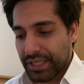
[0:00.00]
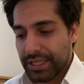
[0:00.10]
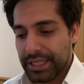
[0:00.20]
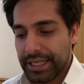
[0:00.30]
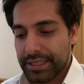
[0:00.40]

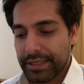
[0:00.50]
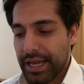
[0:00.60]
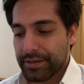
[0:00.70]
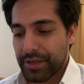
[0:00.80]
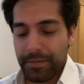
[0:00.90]
it,
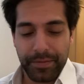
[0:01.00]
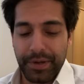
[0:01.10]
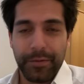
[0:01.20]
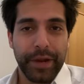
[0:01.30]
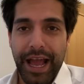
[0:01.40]
yeah. So,
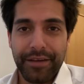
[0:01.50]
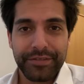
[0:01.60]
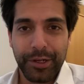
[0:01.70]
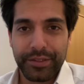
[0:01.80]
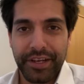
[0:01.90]
but we have
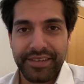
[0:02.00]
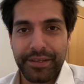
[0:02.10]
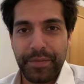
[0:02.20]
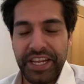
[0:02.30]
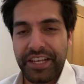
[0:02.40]
the alternative
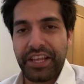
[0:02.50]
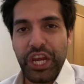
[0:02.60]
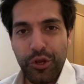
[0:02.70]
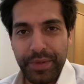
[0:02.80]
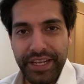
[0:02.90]
media, the
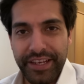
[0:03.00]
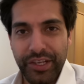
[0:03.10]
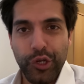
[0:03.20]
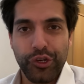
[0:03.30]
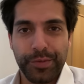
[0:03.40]
new media,
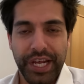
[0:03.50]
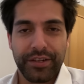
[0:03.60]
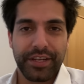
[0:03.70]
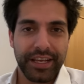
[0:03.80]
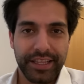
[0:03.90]
YouTube
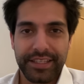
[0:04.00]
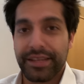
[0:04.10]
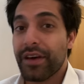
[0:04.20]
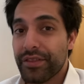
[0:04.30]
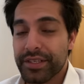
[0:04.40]
channels like this
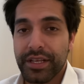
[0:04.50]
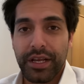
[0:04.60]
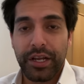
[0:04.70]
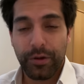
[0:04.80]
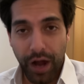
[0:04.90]
and others
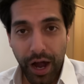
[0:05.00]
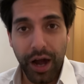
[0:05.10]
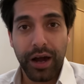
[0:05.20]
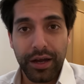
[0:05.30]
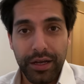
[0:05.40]
who
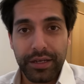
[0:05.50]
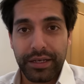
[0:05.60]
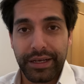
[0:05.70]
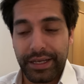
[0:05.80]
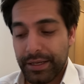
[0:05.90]
are
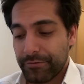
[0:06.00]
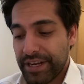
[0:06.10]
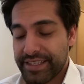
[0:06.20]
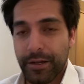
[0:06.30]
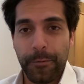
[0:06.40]
uh,
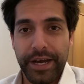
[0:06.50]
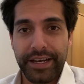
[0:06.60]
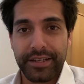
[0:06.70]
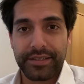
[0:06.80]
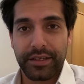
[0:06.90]
raising
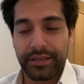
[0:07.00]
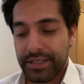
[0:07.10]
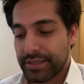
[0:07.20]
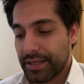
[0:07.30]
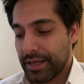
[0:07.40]
awareness on
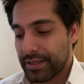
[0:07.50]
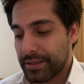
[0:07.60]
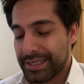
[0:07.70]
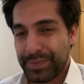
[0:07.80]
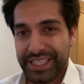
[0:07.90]
this uh,
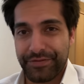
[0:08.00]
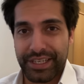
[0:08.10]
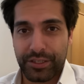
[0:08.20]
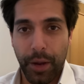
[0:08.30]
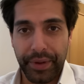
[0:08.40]

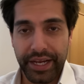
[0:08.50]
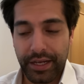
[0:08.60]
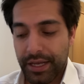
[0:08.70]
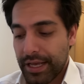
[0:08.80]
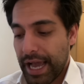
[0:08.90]
specific
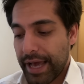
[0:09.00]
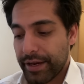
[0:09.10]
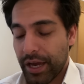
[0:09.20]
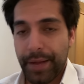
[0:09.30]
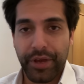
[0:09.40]
topic. And
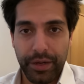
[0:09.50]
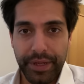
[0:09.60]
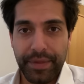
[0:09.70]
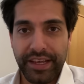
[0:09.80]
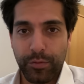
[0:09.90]
I am going to be
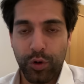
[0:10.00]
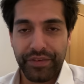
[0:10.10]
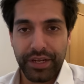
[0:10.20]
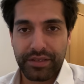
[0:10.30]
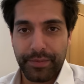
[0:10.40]
making more
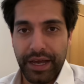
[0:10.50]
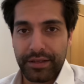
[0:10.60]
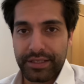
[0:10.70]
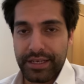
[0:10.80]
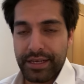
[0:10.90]
videos
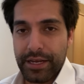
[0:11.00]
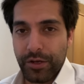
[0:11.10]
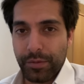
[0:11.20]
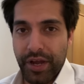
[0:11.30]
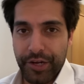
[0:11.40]
about the
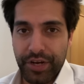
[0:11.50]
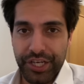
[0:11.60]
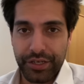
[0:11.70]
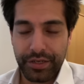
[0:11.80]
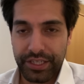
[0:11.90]
illegal
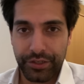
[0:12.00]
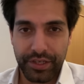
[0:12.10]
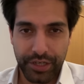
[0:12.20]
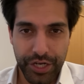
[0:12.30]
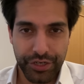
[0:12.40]
migration into
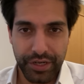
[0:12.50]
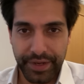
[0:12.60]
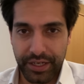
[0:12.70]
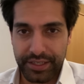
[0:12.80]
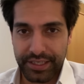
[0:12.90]
this country,
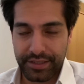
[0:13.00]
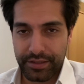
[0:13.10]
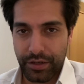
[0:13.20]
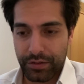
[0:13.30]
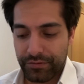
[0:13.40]
because it's
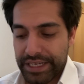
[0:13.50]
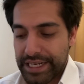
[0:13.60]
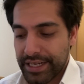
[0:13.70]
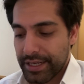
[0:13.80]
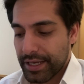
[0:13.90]
not
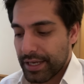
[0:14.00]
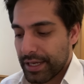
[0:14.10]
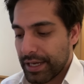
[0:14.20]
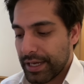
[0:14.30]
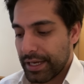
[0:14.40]
really
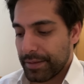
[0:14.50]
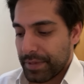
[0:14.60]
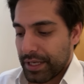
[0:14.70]
uh,